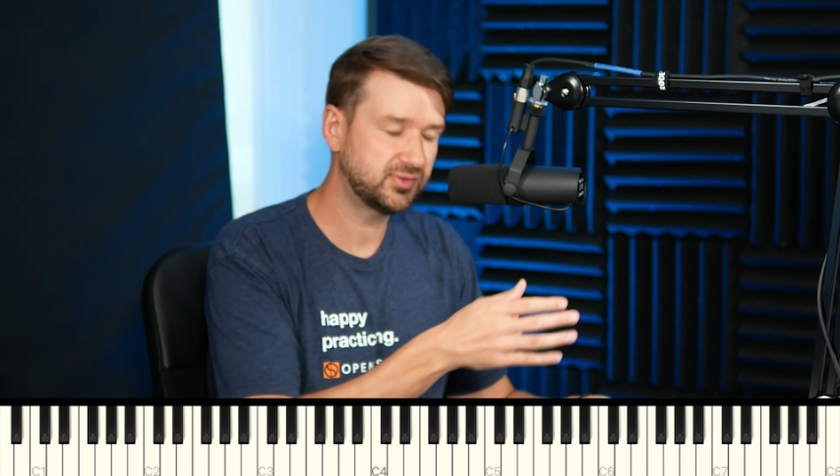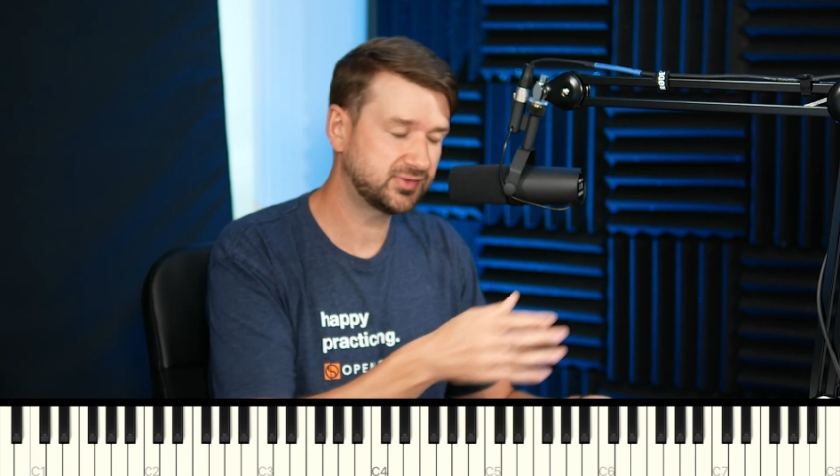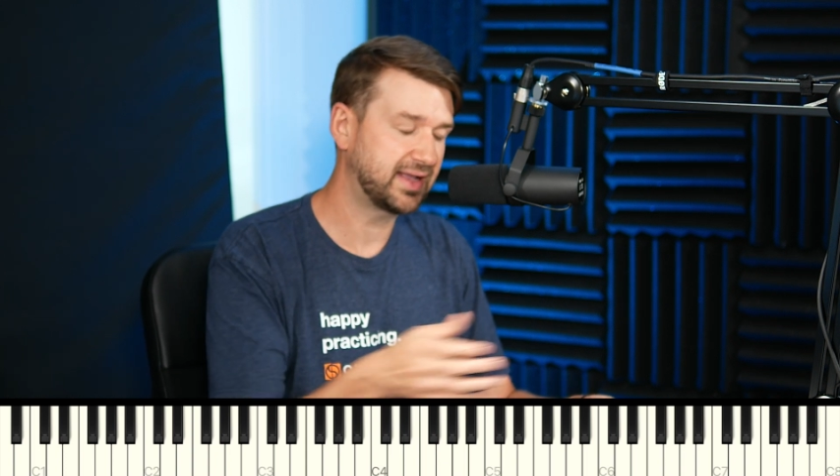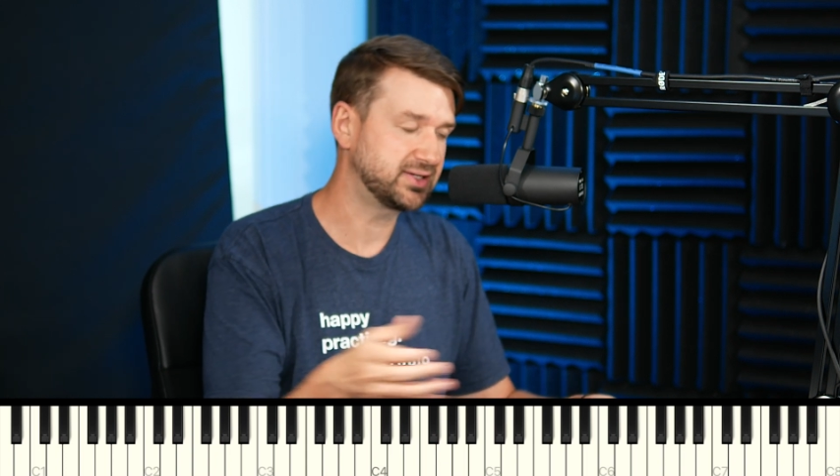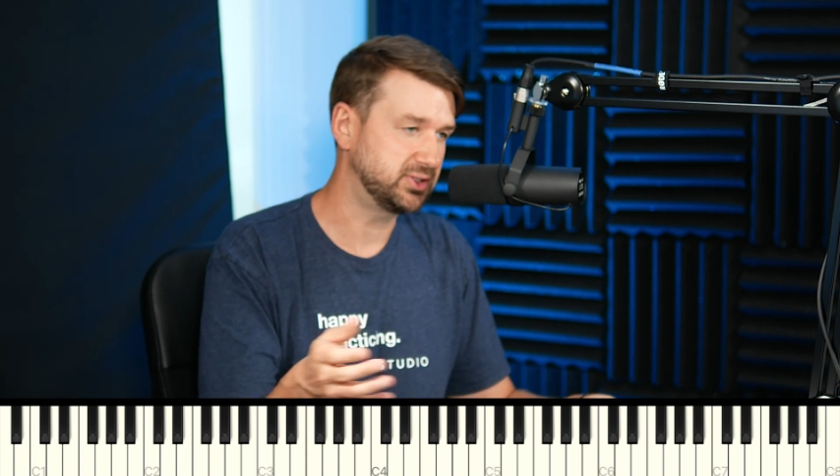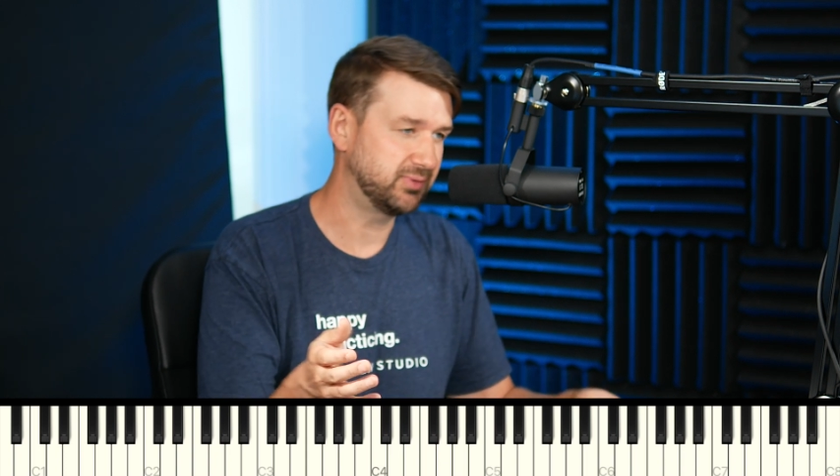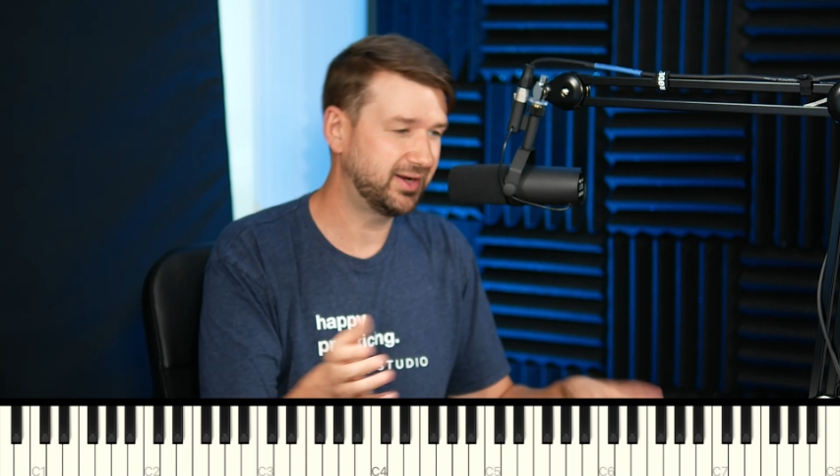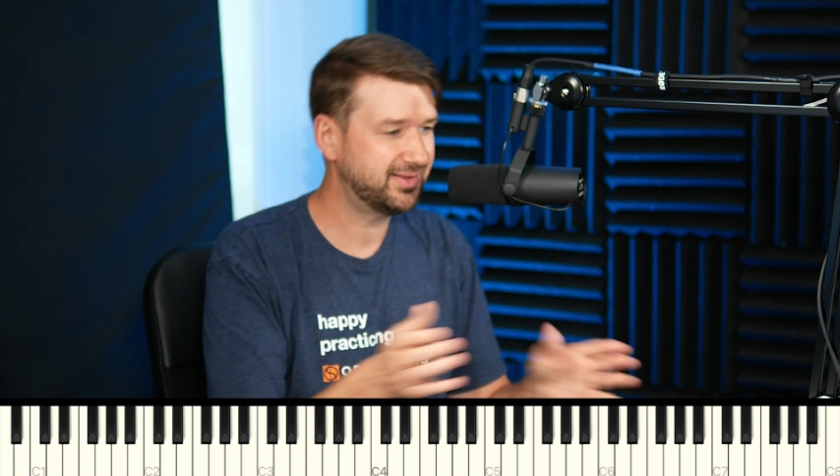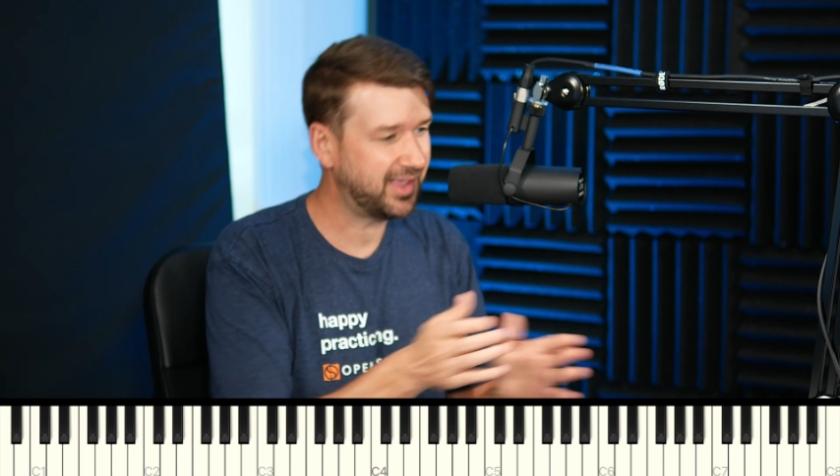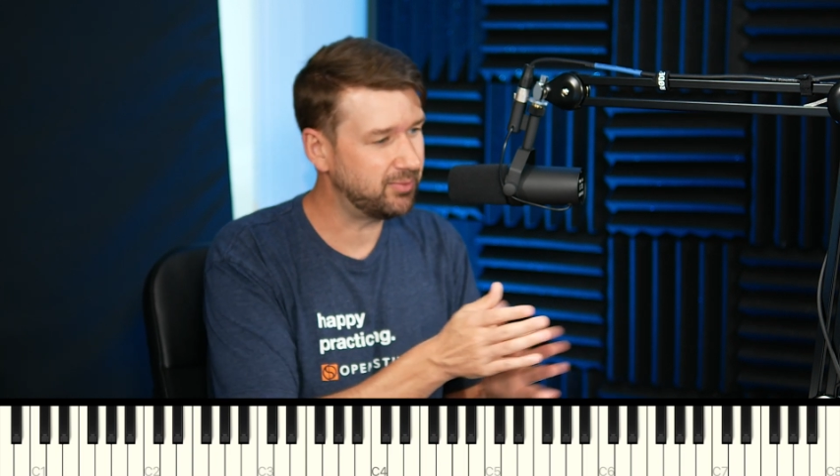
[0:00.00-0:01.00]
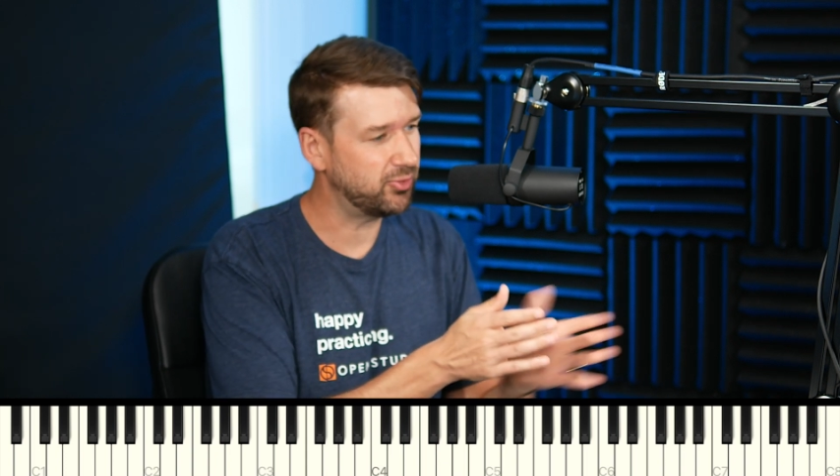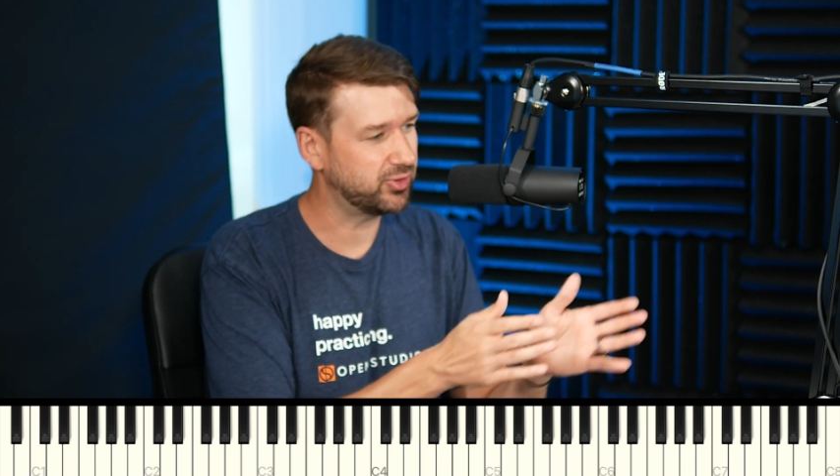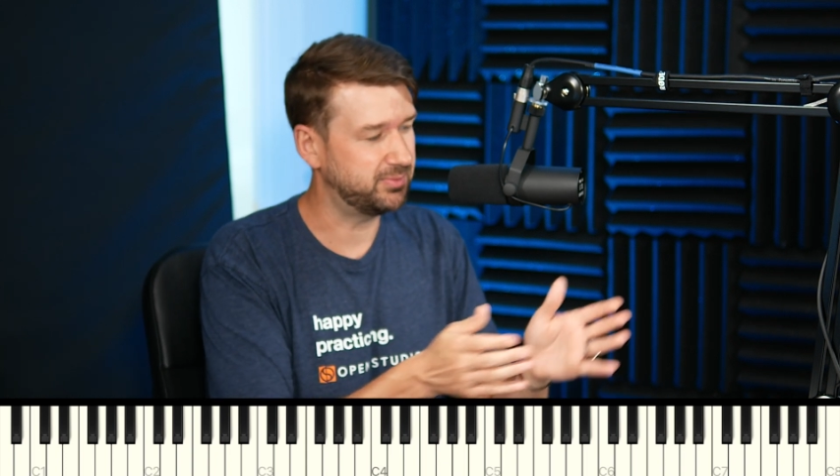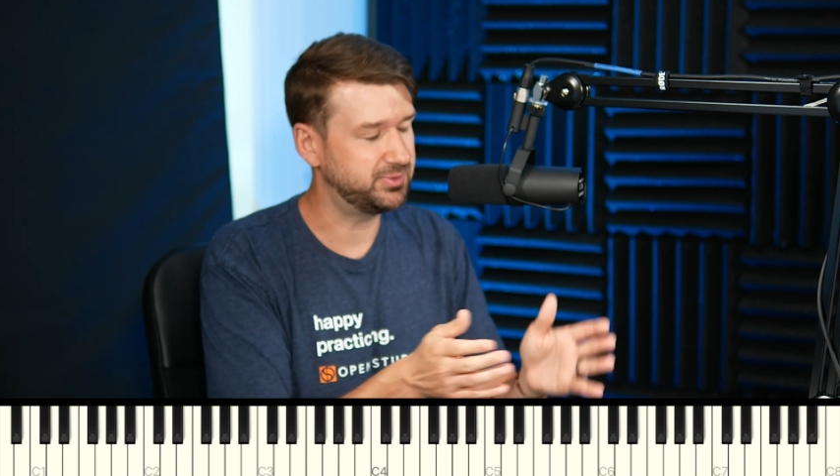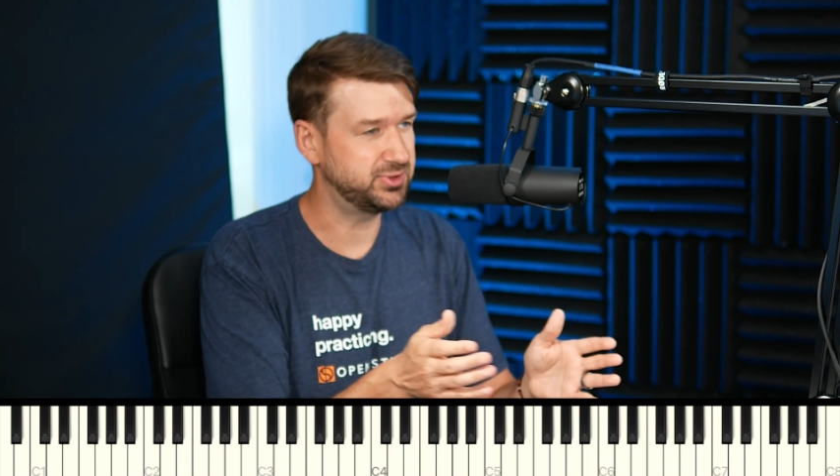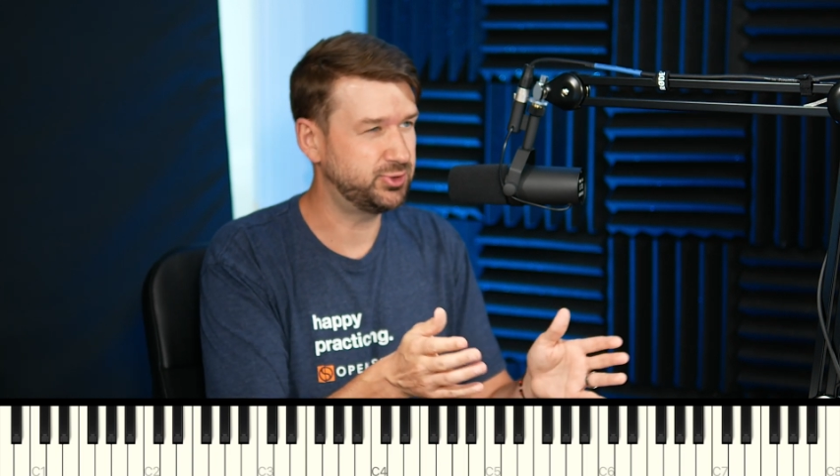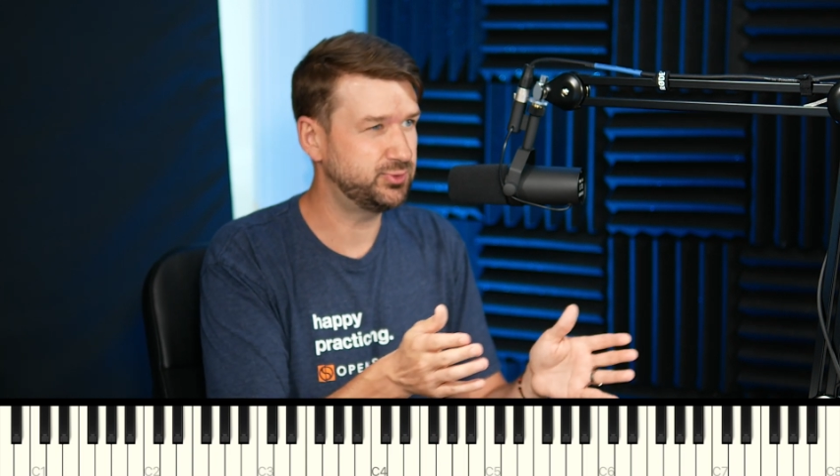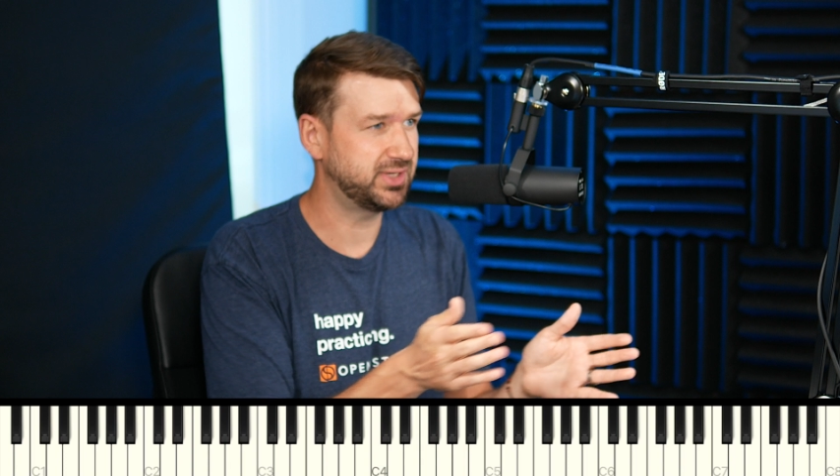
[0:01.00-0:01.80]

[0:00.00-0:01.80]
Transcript: section, right, it's kind of broken up into 2